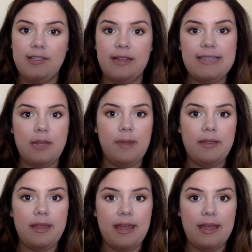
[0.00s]
So that's going to be at
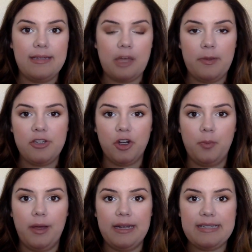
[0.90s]
the end. I'll be sure to
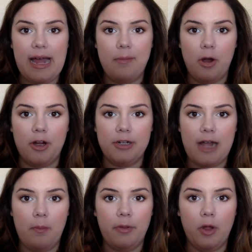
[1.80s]
put a time marker
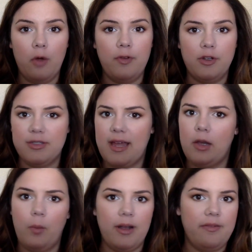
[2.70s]
down below if you just kind
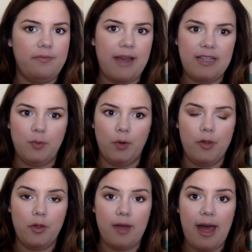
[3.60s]
of want to fast forward
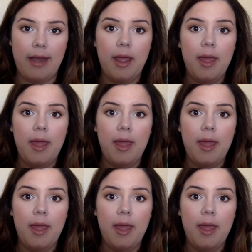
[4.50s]
through that.